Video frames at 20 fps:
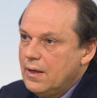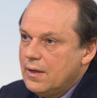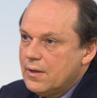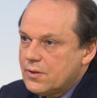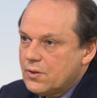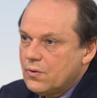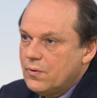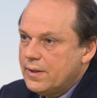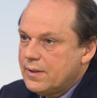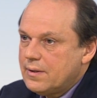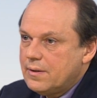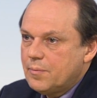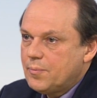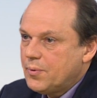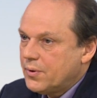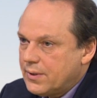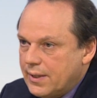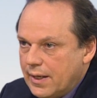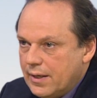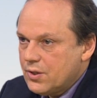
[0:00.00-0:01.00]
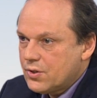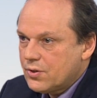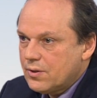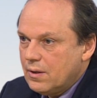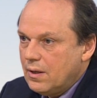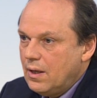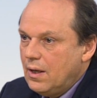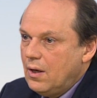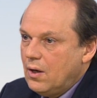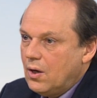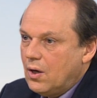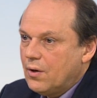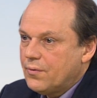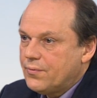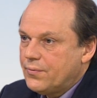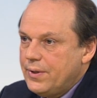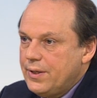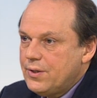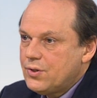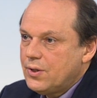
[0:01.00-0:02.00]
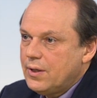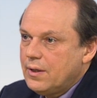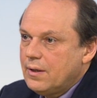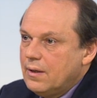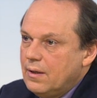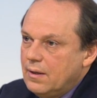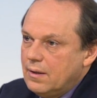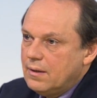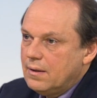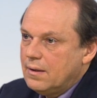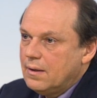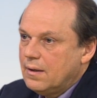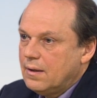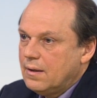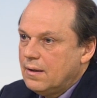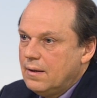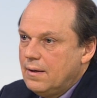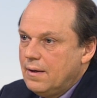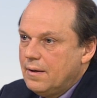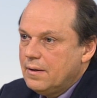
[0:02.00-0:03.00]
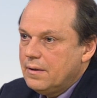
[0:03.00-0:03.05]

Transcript: So it, the potential of reaching uh,